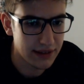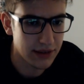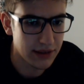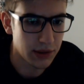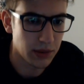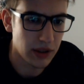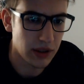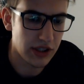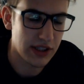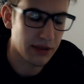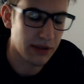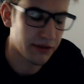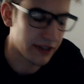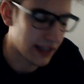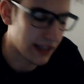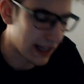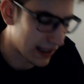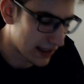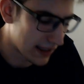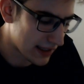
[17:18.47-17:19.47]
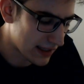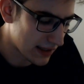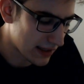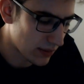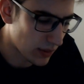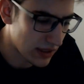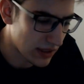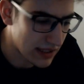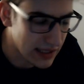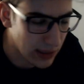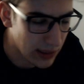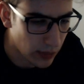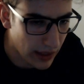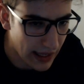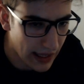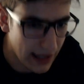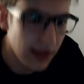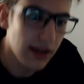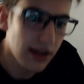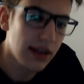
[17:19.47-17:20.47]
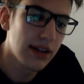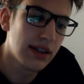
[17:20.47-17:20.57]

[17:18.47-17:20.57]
to watch something else once in a while.